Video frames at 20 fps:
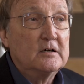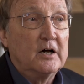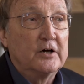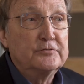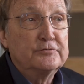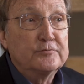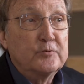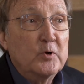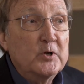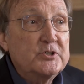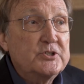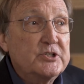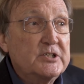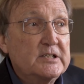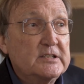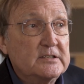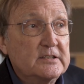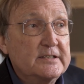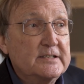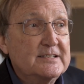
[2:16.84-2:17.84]

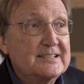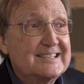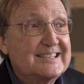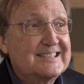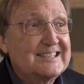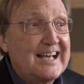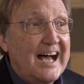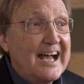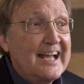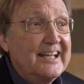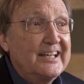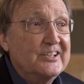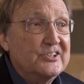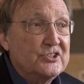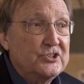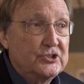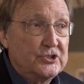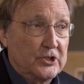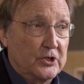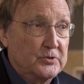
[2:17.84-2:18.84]
Unfortunately, the
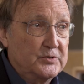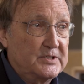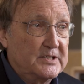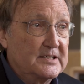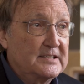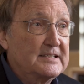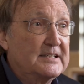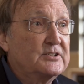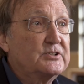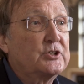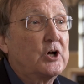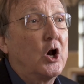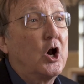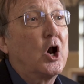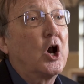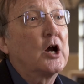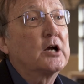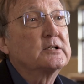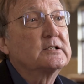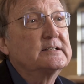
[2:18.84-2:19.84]
science shows us there's a
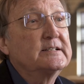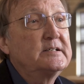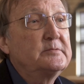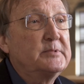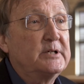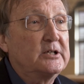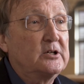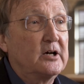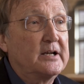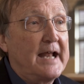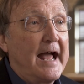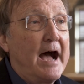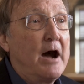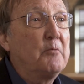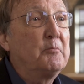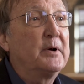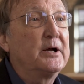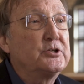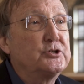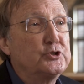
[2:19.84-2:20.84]
hard limit on how
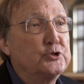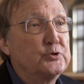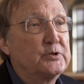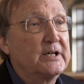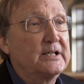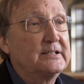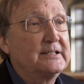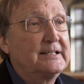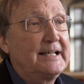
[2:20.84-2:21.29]
much you can